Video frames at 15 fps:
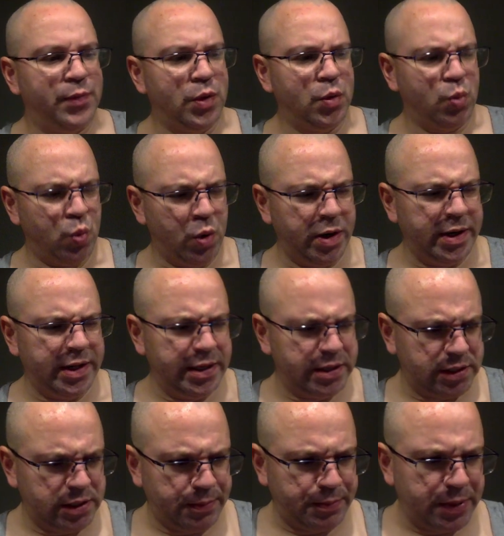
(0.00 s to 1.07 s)
what
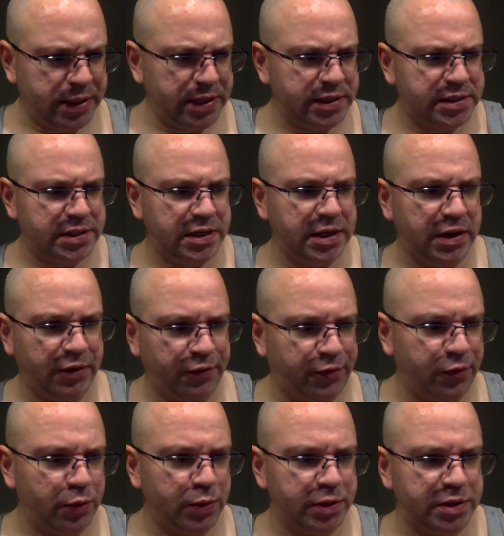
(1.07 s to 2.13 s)
is the biggest
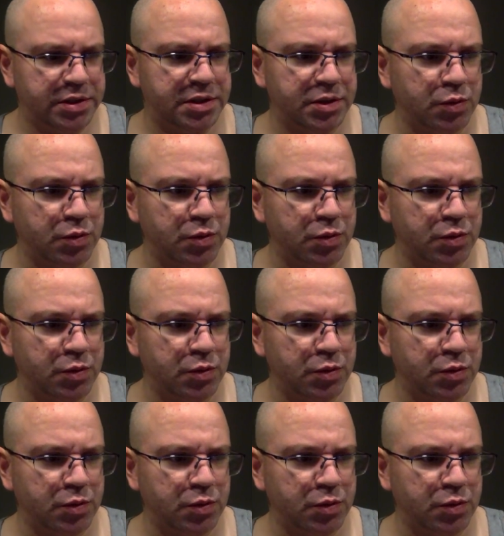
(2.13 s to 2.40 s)
influence?